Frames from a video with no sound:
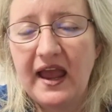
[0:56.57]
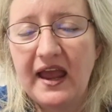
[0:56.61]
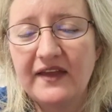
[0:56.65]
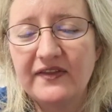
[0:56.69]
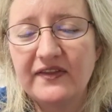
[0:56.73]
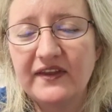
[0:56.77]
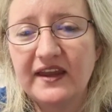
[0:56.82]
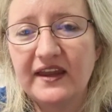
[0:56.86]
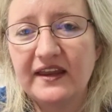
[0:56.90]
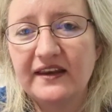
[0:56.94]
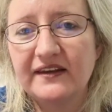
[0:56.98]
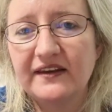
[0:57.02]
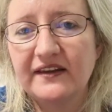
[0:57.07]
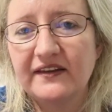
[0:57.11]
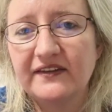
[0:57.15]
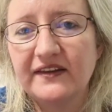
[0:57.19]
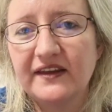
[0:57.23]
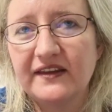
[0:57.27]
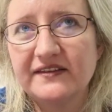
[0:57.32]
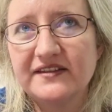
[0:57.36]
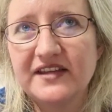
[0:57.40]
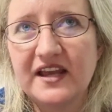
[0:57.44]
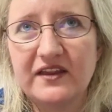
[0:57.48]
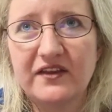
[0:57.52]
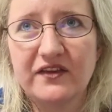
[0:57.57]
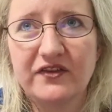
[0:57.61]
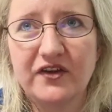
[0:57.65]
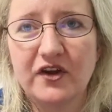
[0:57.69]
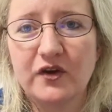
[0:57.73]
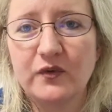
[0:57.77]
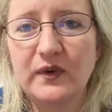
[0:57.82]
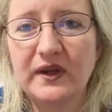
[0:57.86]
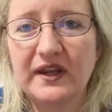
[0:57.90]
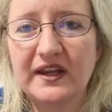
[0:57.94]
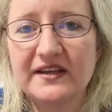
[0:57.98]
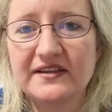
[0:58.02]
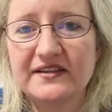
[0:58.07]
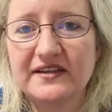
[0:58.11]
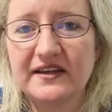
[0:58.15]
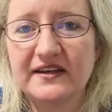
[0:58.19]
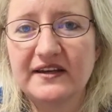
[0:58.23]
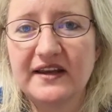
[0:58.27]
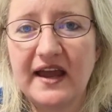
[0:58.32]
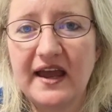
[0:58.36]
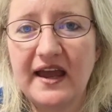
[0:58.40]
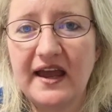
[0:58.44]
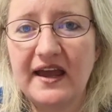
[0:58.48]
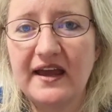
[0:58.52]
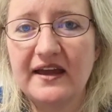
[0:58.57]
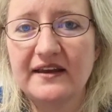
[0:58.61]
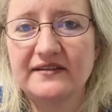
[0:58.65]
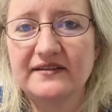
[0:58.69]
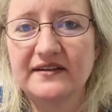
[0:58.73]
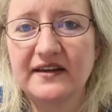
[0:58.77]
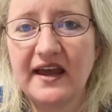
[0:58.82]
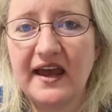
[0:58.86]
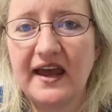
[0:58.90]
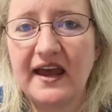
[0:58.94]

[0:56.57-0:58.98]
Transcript: And then, then say the third week is then add,